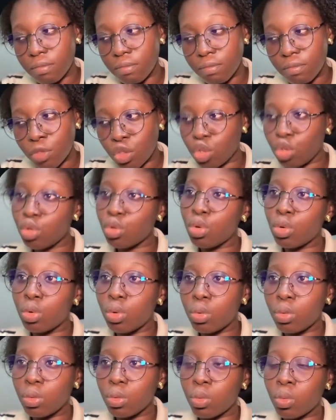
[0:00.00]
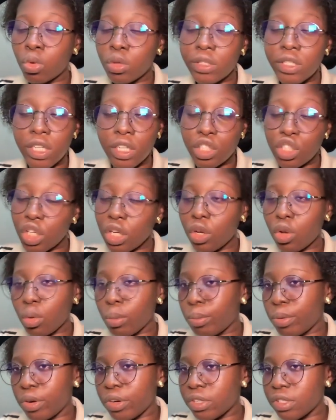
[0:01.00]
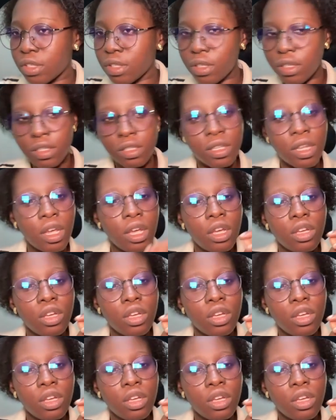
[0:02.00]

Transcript: you know what a chain comparison is.